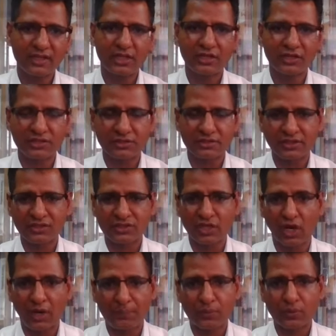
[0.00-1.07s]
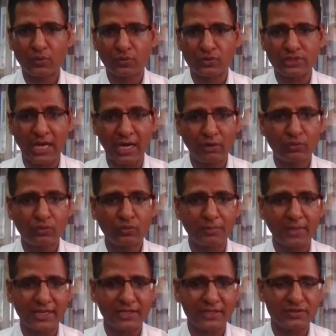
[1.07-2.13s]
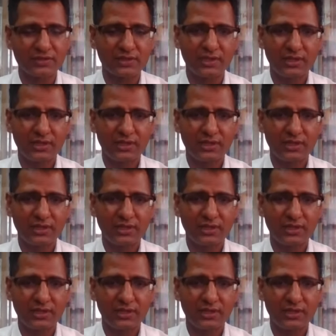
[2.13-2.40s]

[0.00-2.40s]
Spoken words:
It is the approach how to manage